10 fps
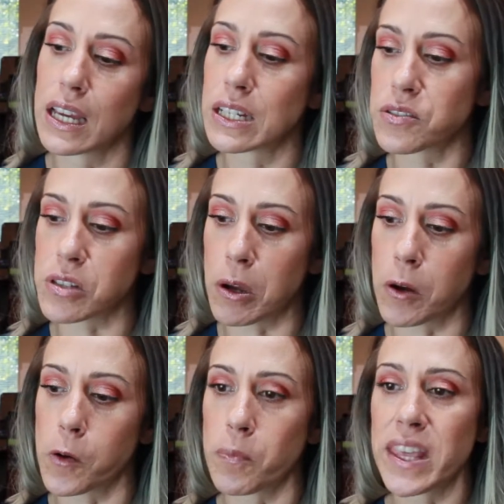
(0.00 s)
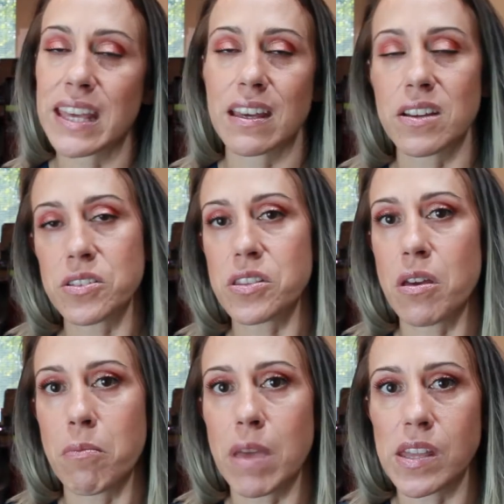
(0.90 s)
So that was
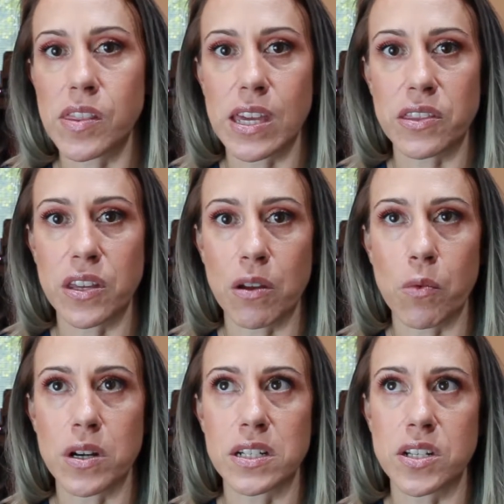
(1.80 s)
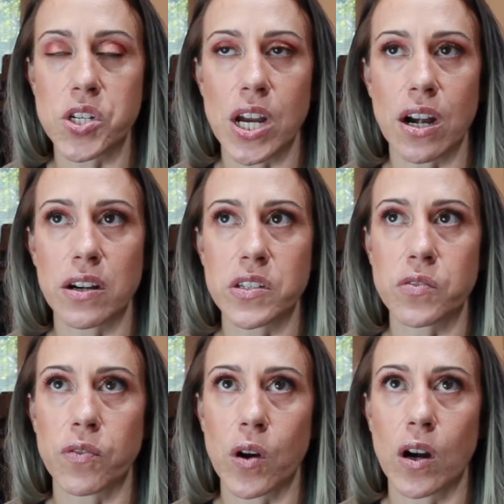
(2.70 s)
the main thing that I wanted to share as
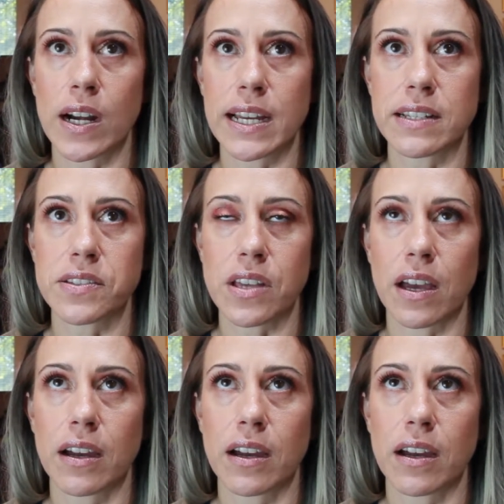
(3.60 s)
far as